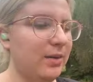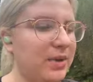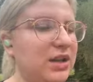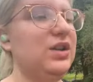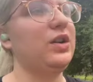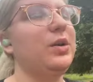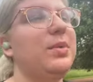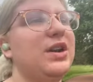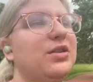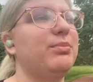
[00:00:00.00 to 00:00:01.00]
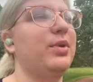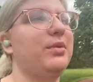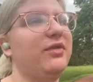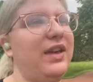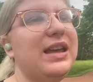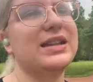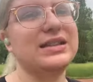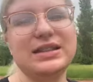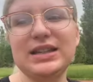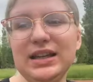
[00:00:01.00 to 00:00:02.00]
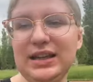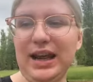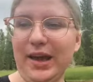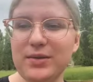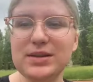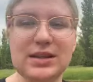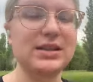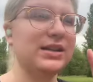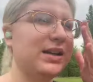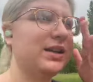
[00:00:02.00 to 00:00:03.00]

but in Europe, they don't put fans in houses.